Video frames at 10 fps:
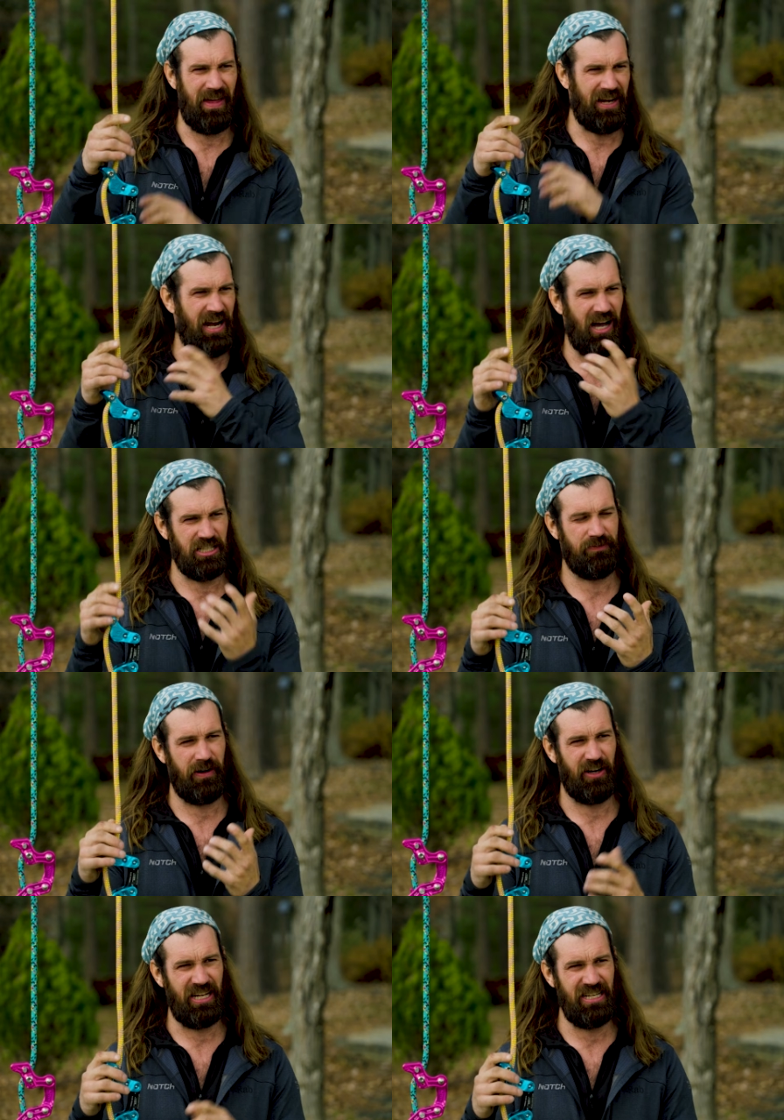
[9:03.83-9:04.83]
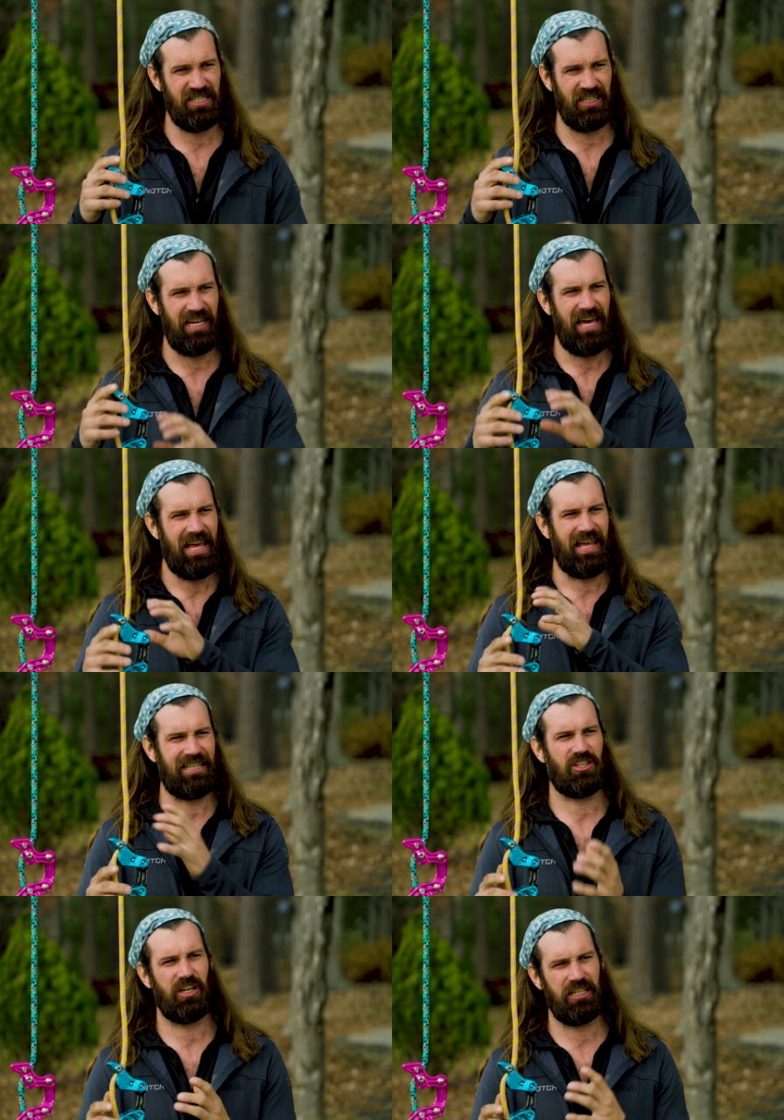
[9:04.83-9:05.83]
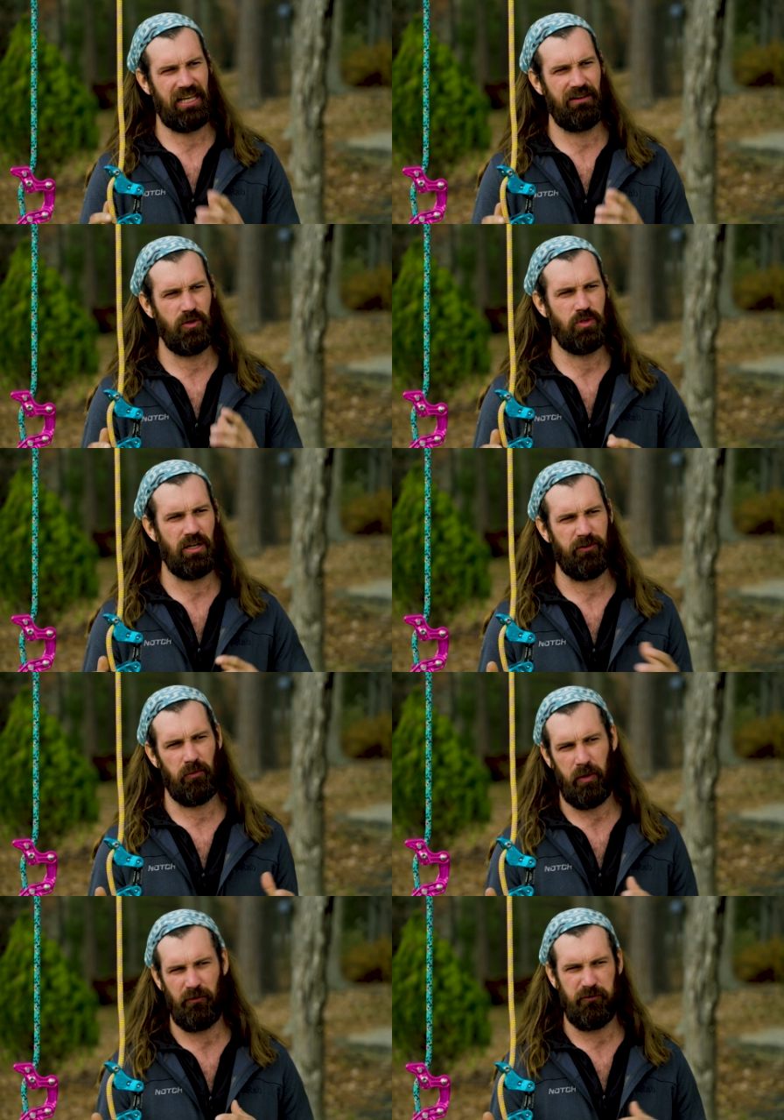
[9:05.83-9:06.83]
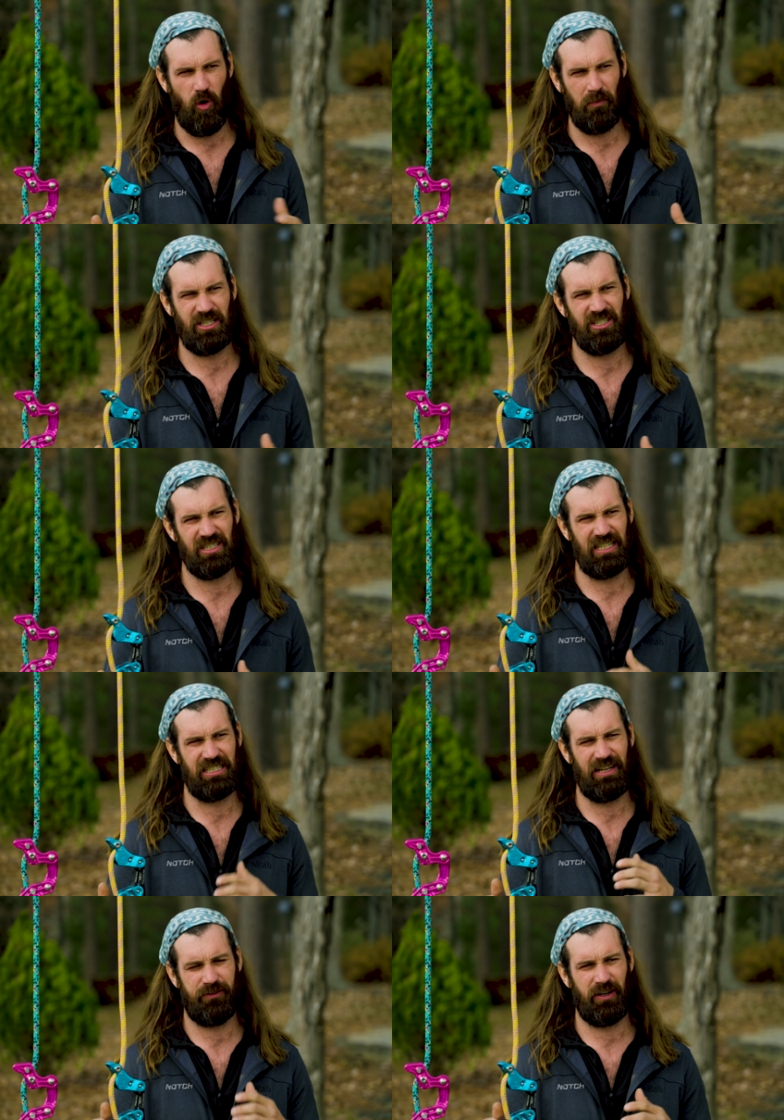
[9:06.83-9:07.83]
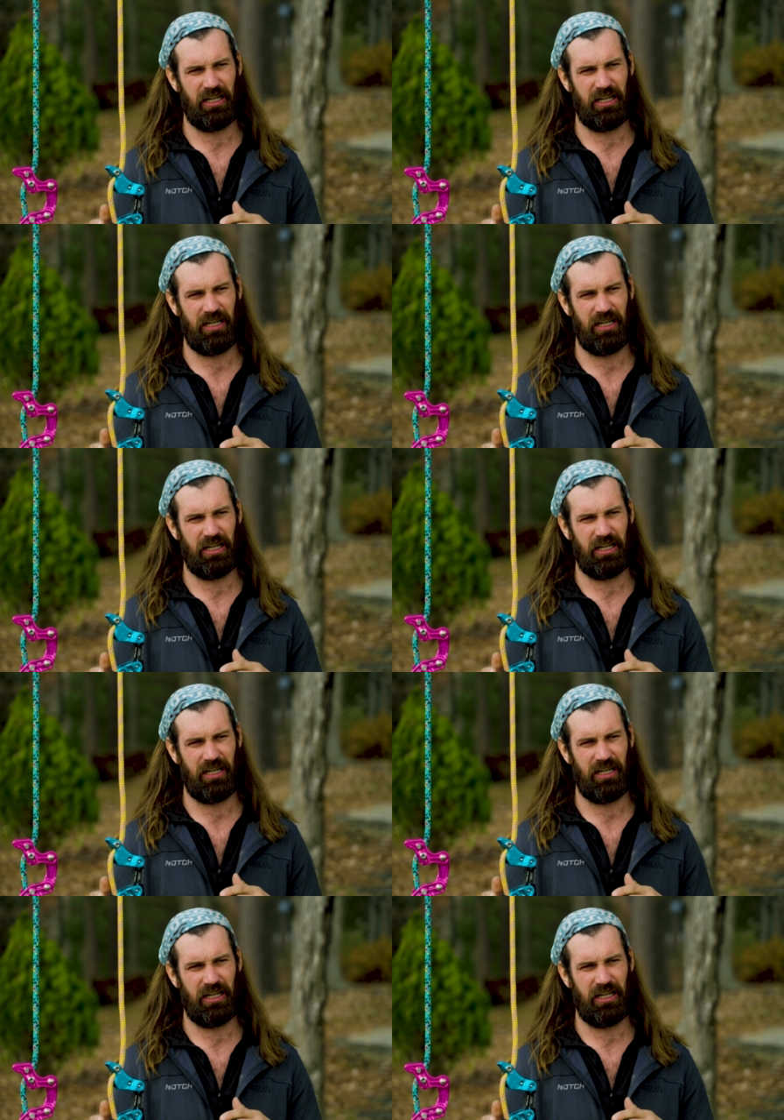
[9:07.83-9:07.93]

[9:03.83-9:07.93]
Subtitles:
that knots very easily, that's going to give you different performances and different